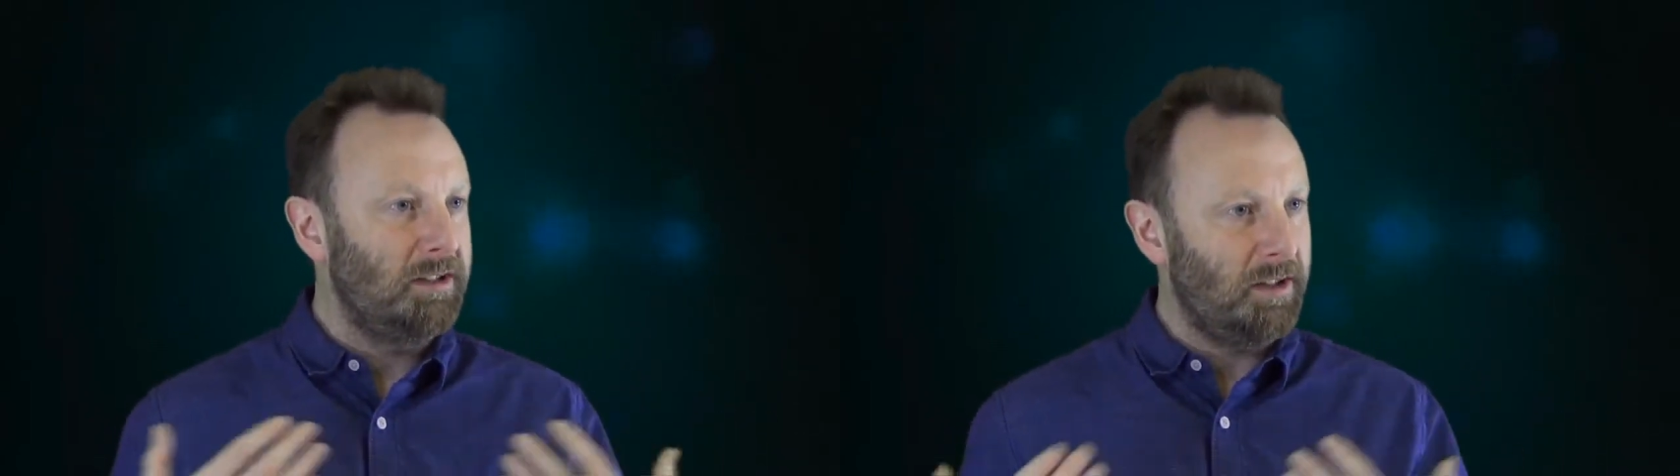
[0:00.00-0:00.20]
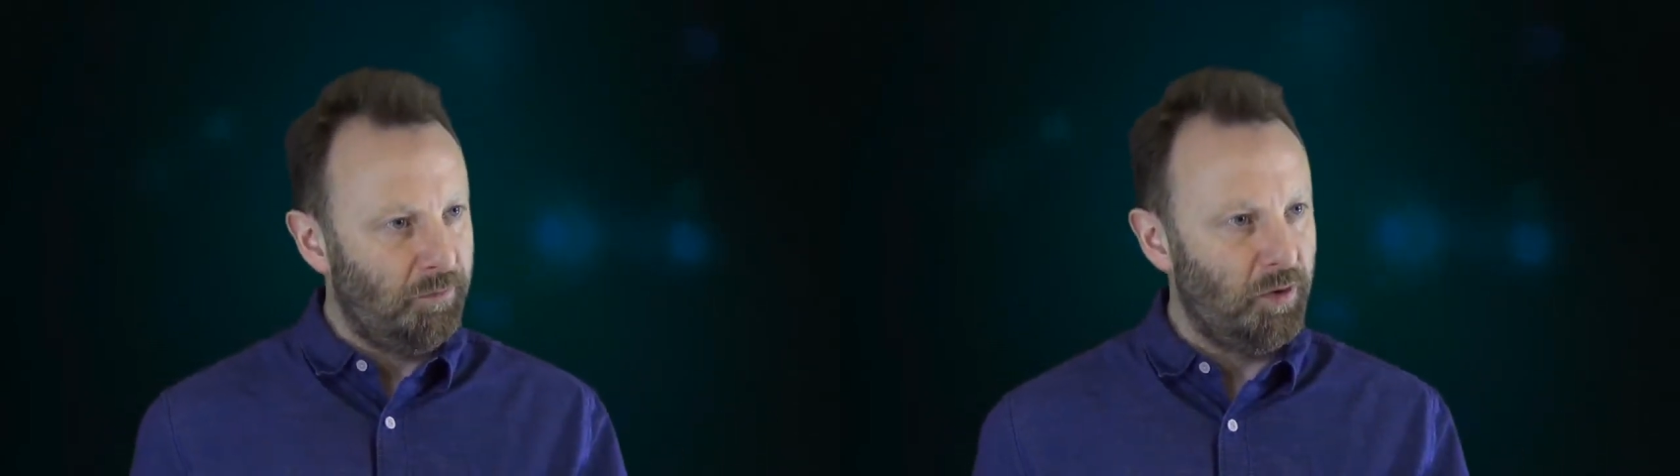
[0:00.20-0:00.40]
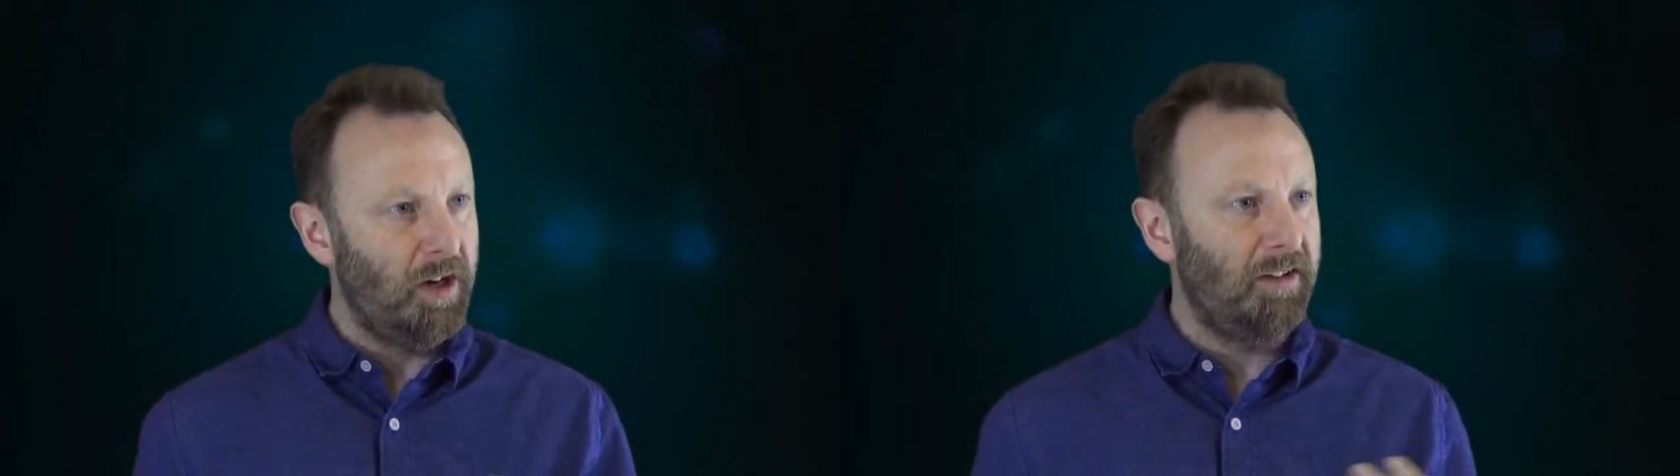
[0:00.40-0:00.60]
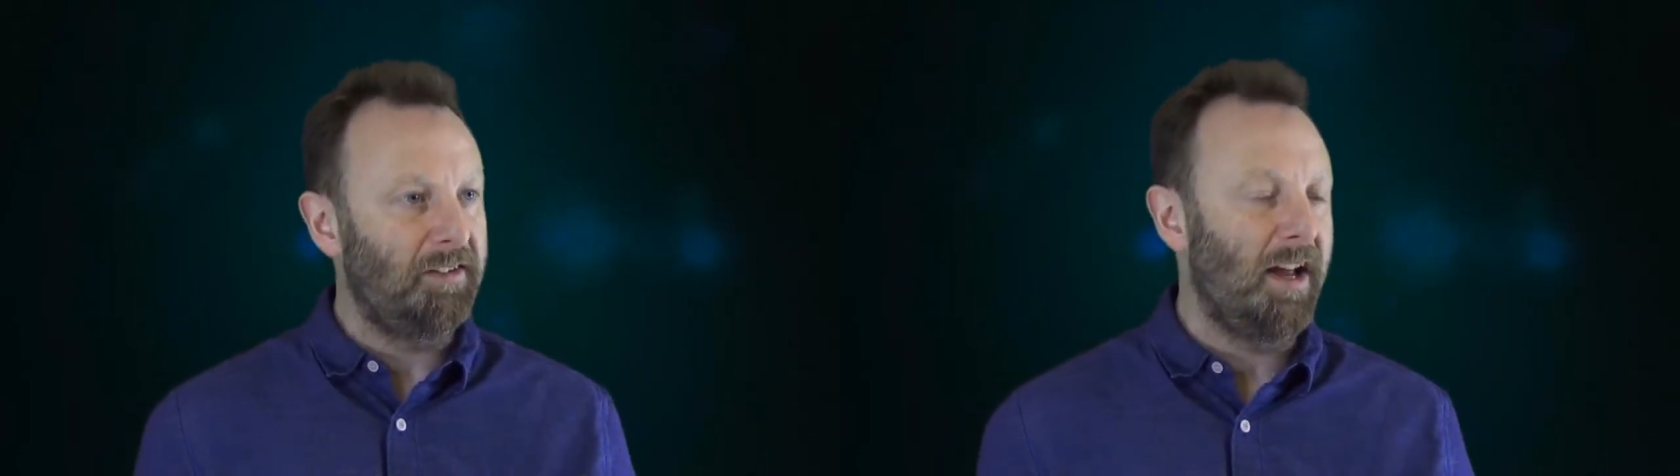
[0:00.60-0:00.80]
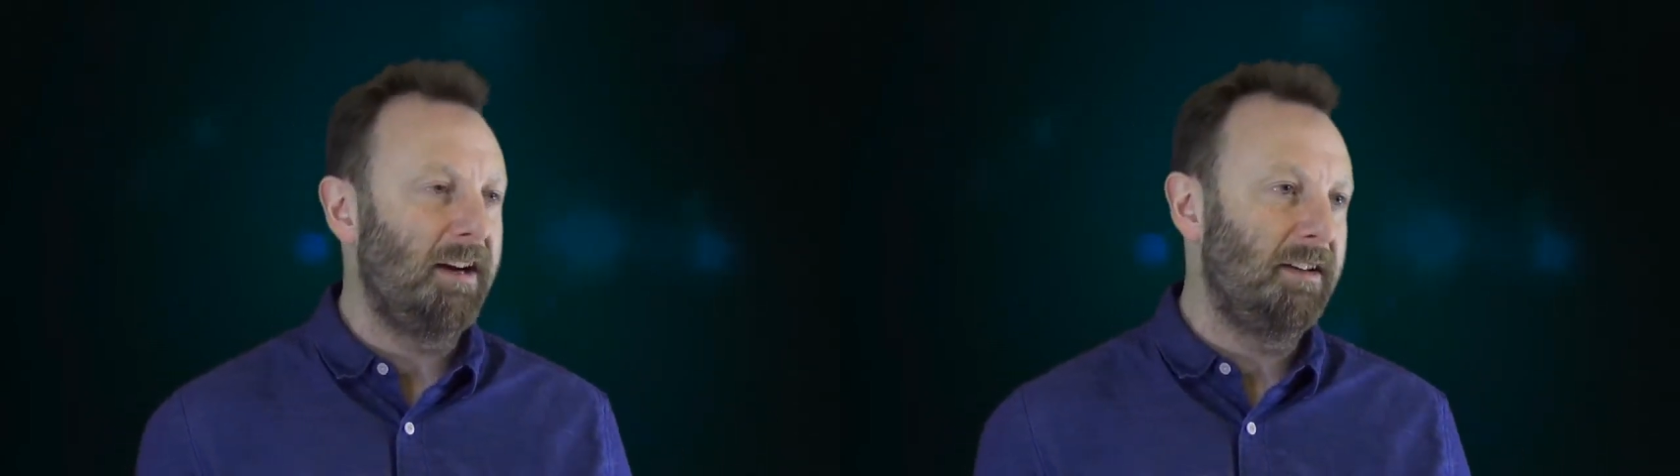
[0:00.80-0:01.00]
different
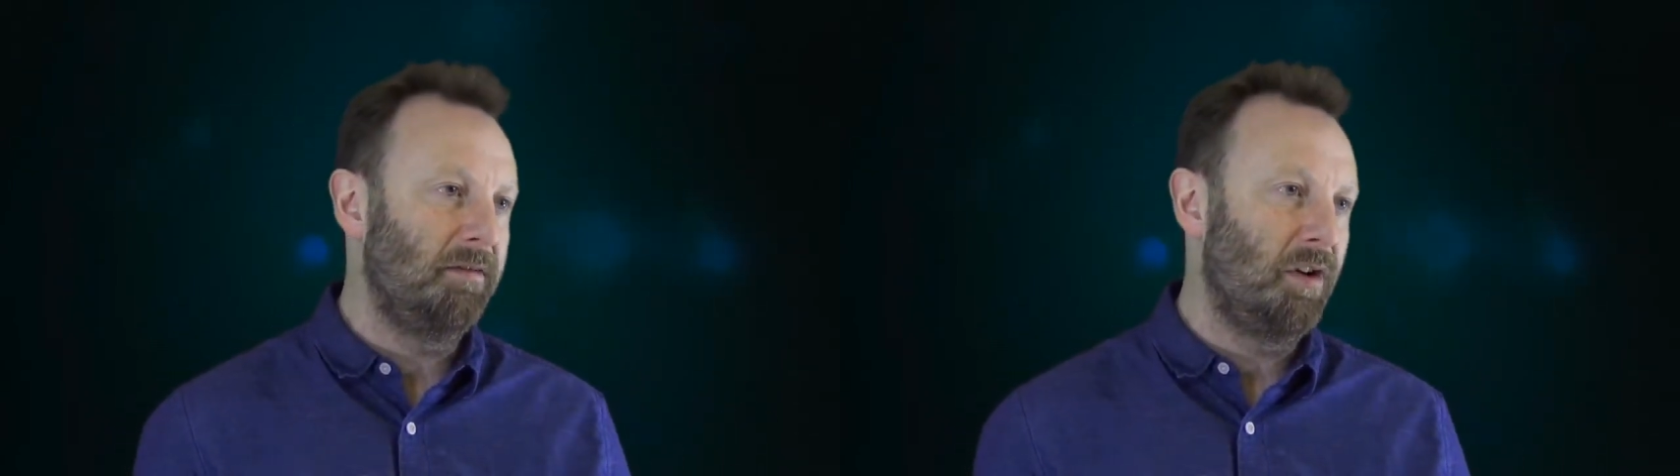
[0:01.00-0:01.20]
sets of